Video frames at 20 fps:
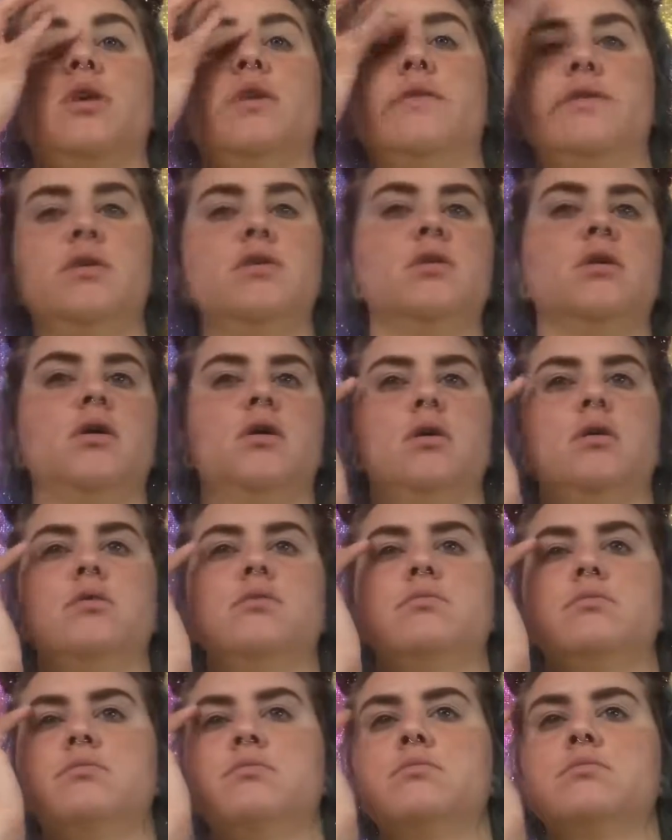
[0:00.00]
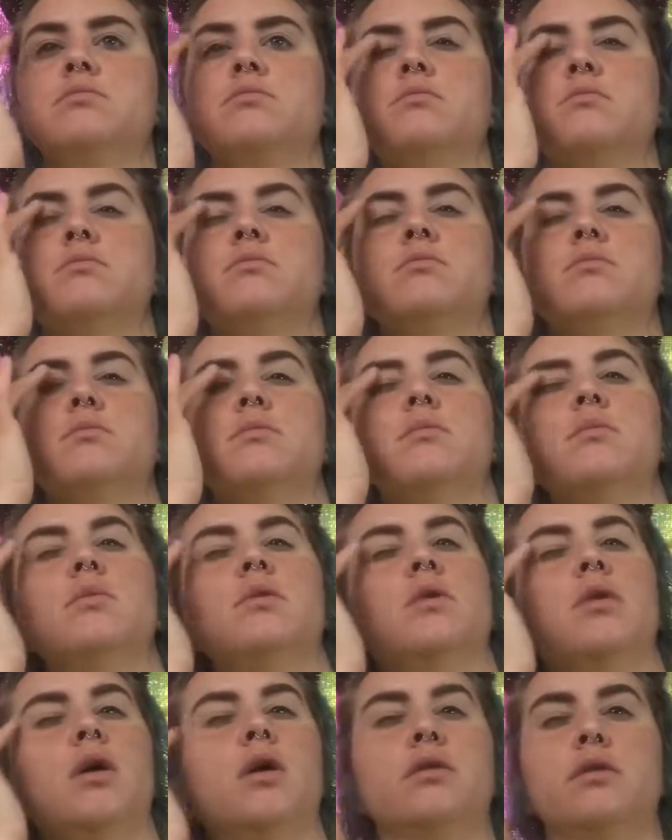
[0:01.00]
uneven as hell.
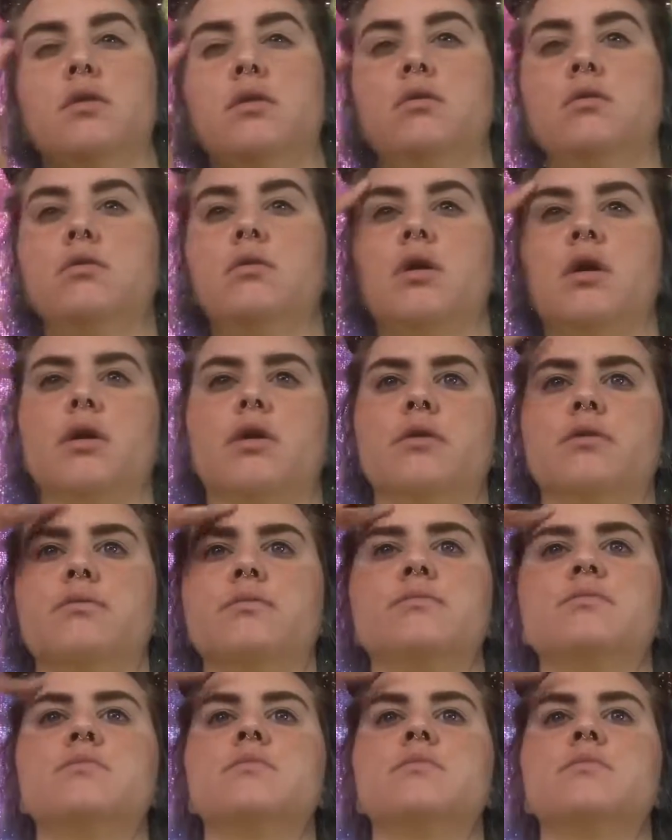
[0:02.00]
Nothing new there.